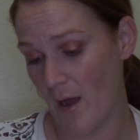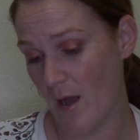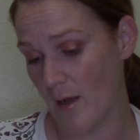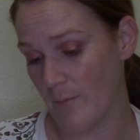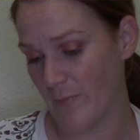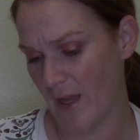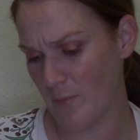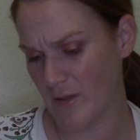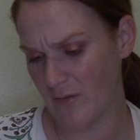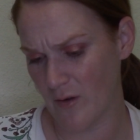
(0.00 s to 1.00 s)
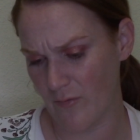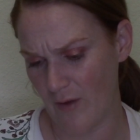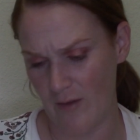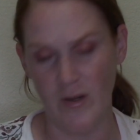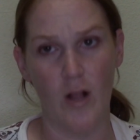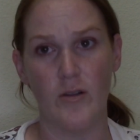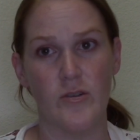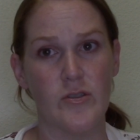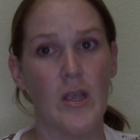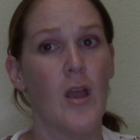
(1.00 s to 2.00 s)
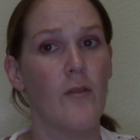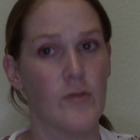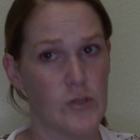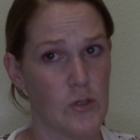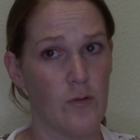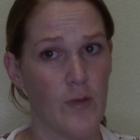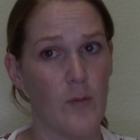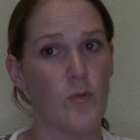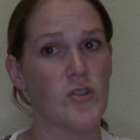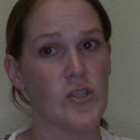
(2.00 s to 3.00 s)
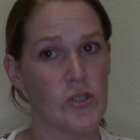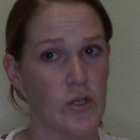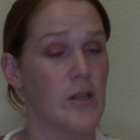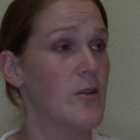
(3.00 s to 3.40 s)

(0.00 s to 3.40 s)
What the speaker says: I believe they're $5 for 2 of them, which is good.